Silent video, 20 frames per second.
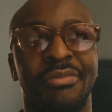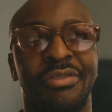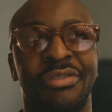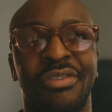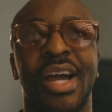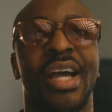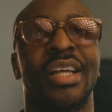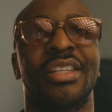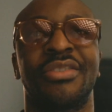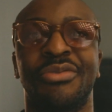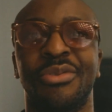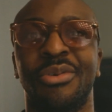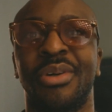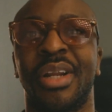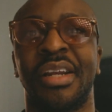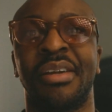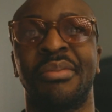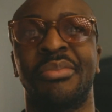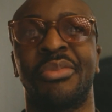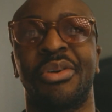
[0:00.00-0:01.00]
fast food
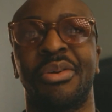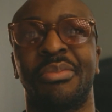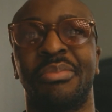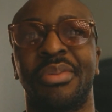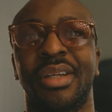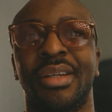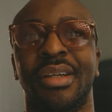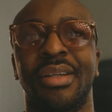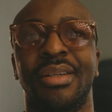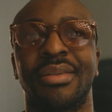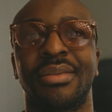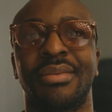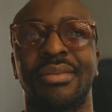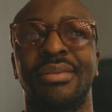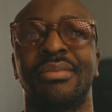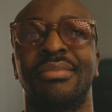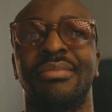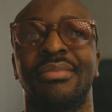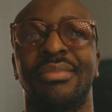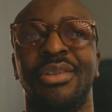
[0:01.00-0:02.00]
anymore, because
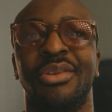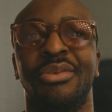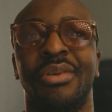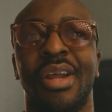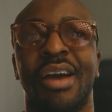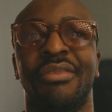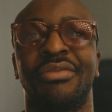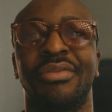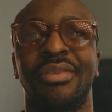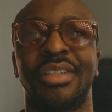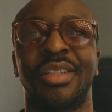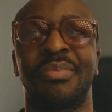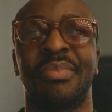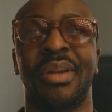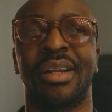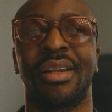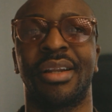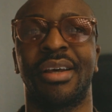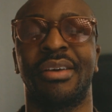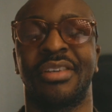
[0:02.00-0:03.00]
you'd have to
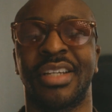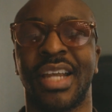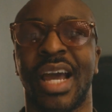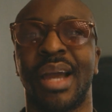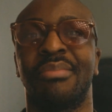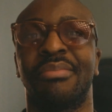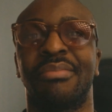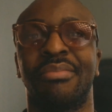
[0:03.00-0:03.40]
spend a lot of time